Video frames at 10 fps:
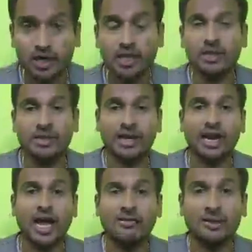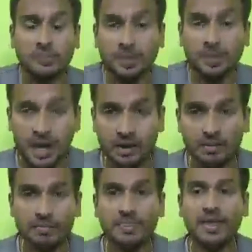that I will
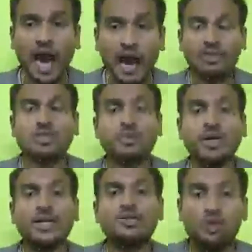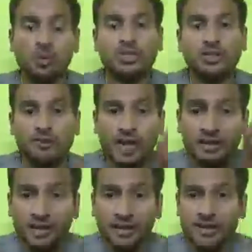become after spending so much of
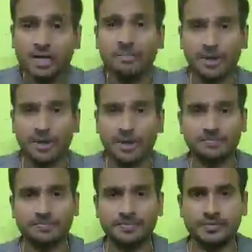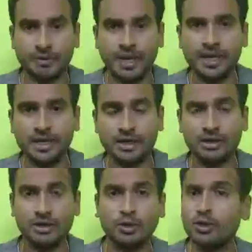time in this company, right?
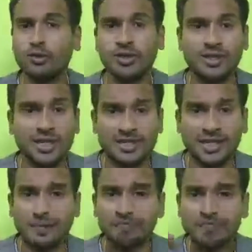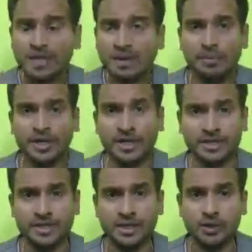Don't you think that's a
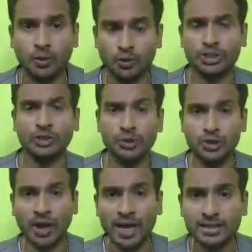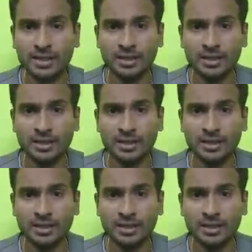biggest question we should ask?